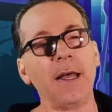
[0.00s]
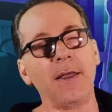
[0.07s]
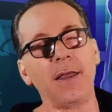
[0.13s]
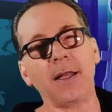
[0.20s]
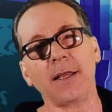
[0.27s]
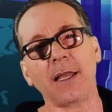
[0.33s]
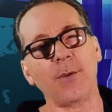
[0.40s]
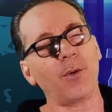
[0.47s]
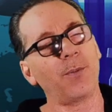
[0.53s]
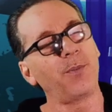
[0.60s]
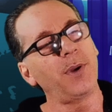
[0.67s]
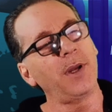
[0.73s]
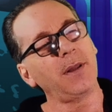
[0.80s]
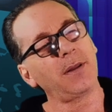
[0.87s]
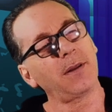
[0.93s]
Think they were
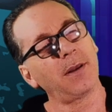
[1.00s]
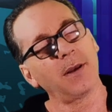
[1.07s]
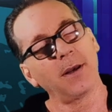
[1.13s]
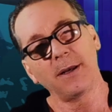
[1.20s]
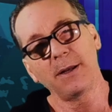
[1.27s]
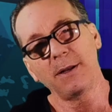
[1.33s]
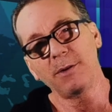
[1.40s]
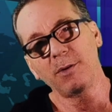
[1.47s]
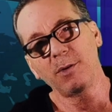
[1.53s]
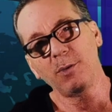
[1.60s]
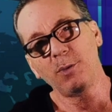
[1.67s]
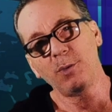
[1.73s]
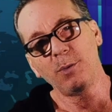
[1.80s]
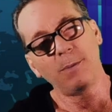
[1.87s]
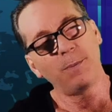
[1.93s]
picked
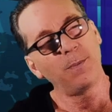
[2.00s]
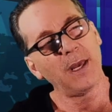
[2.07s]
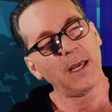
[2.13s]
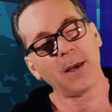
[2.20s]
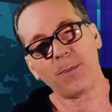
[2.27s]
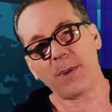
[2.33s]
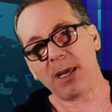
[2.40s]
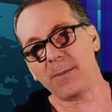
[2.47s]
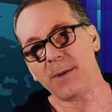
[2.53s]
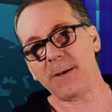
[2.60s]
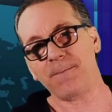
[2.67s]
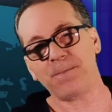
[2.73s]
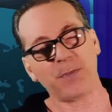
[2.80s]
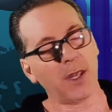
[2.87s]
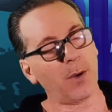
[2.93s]
to make a
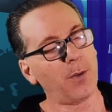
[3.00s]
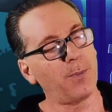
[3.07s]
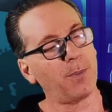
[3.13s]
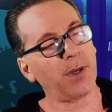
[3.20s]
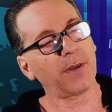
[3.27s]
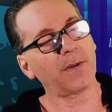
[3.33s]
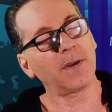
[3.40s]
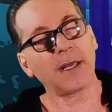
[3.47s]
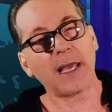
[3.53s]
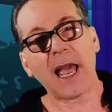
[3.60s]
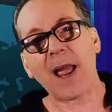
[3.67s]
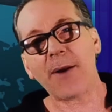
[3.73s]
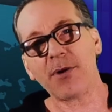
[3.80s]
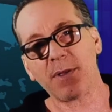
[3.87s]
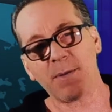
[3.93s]
baby. They were picked to
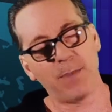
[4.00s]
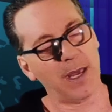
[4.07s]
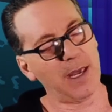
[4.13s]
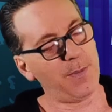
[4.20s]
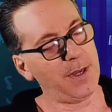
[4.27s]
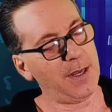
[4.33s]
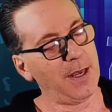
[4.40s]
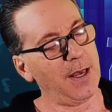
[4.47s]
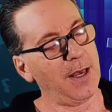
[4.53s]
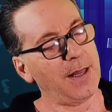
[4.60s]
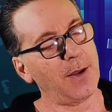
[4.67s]
carry the baby.